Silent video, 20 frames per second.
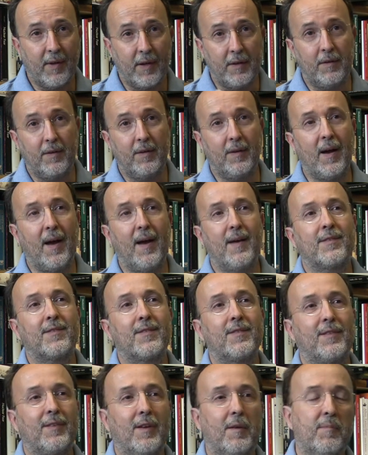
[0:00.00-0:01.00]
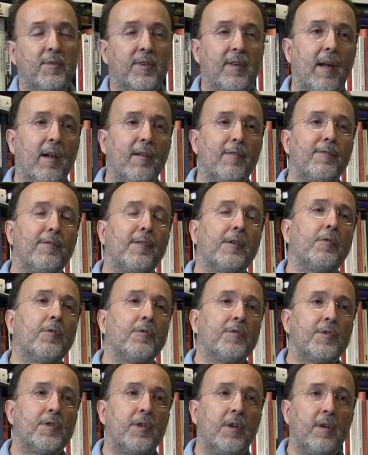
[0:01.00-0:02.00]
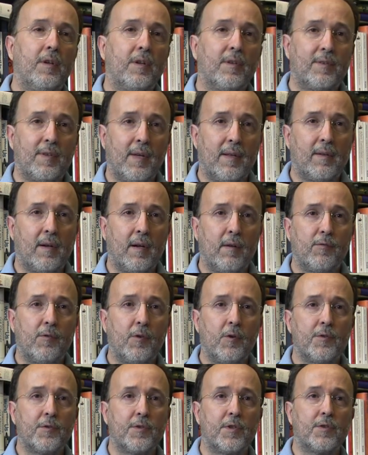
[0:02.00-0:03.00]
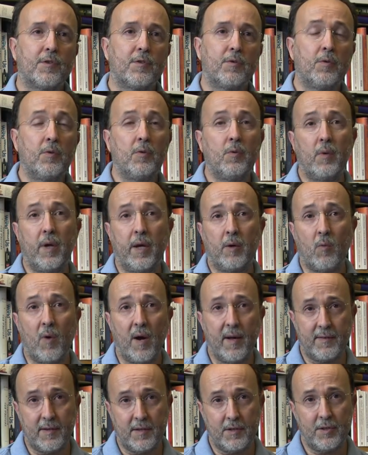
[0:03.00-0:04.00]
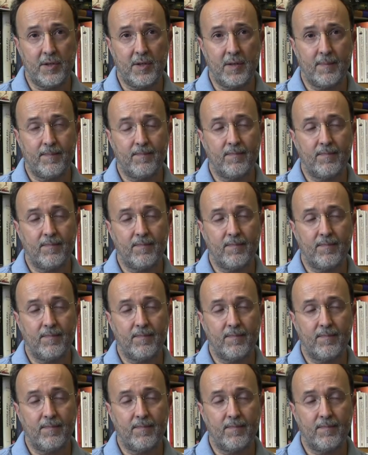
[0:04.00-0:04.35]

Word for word: that he asks himself concerning central forces to a quadrature.